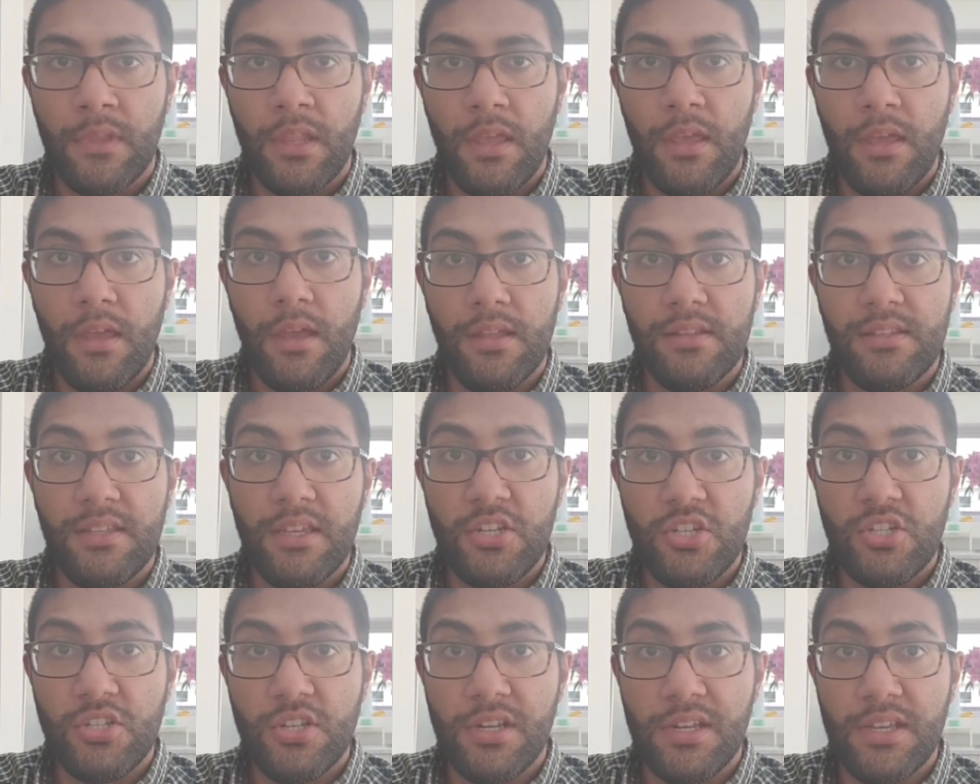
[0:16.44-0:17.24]

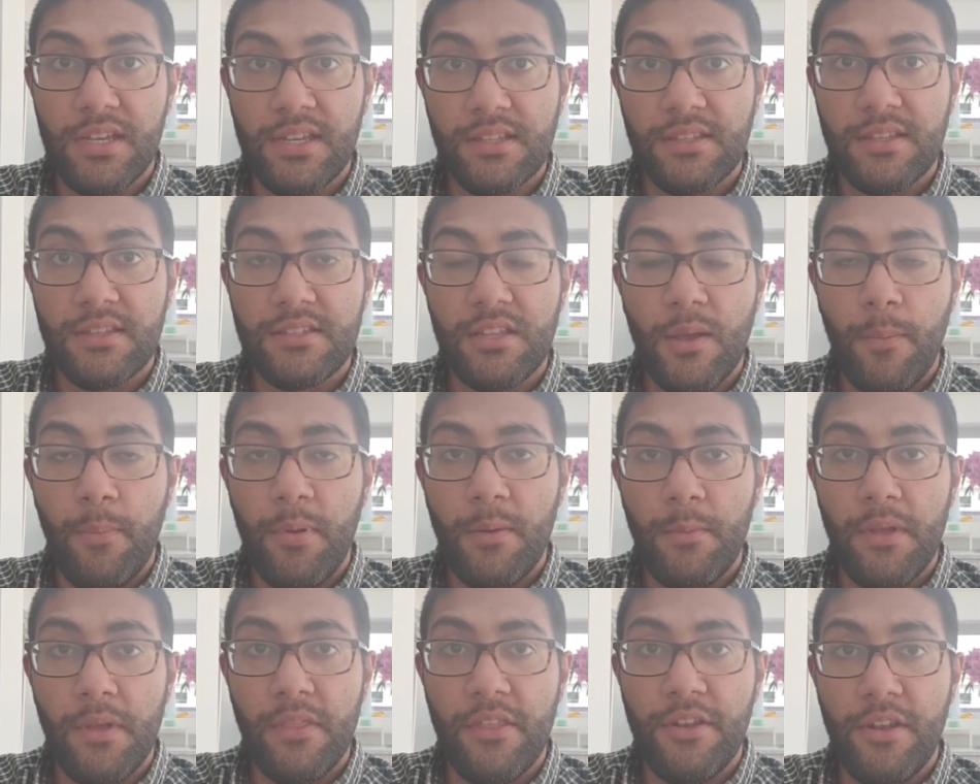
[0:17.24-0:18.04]
Additionally, to
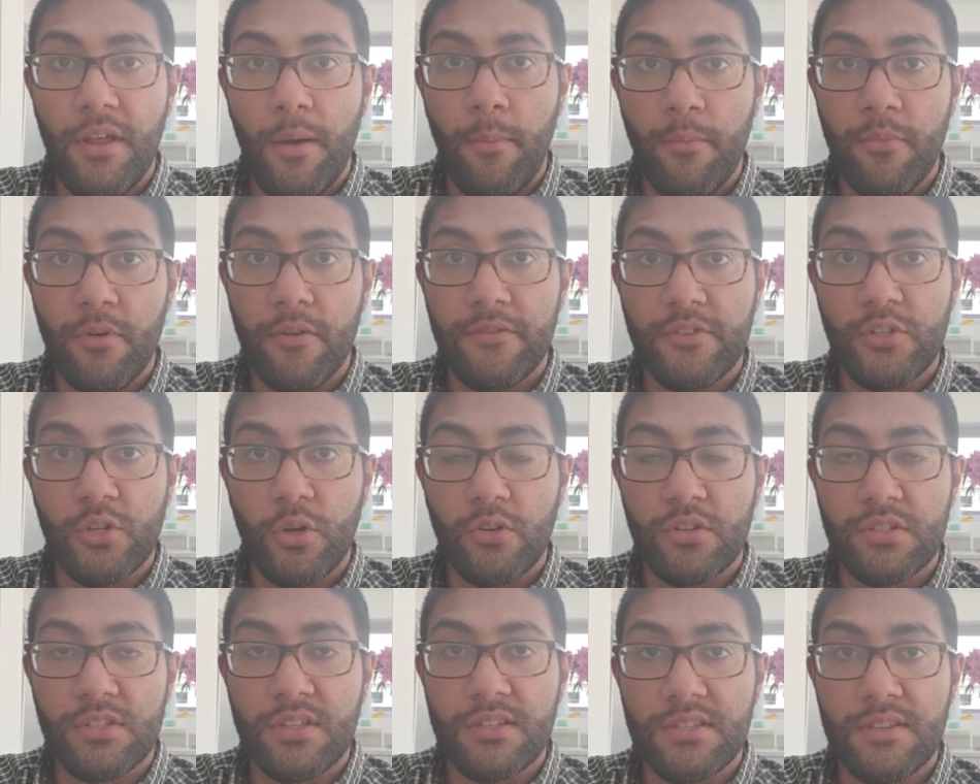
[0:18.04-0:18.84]
supplement the number of
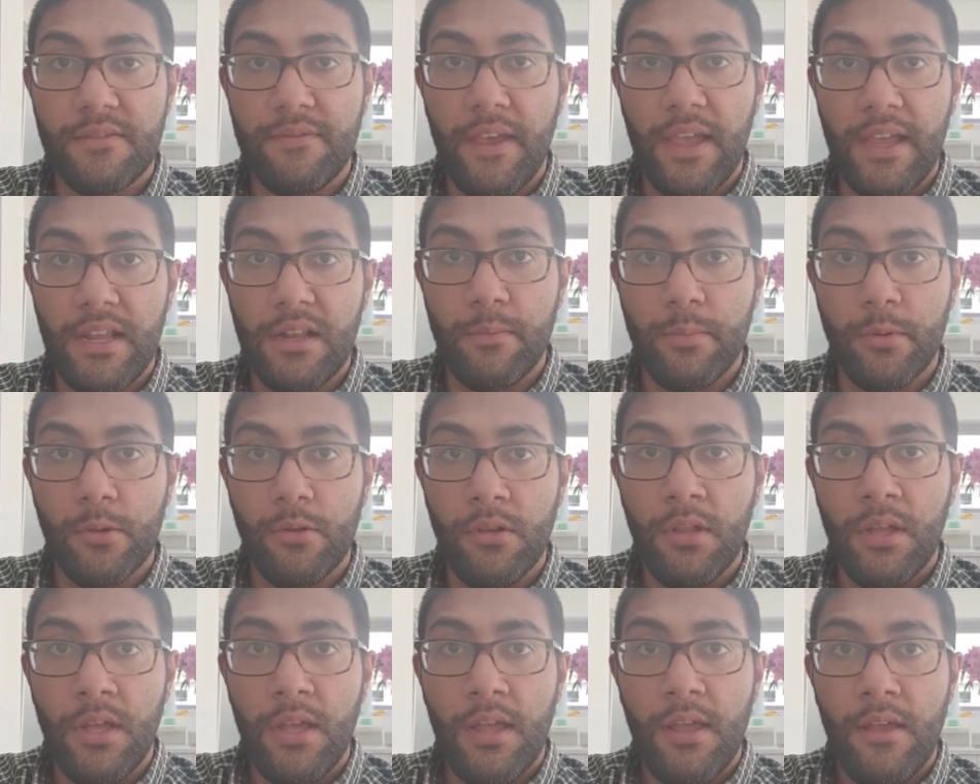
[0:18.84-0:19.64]
doctors available,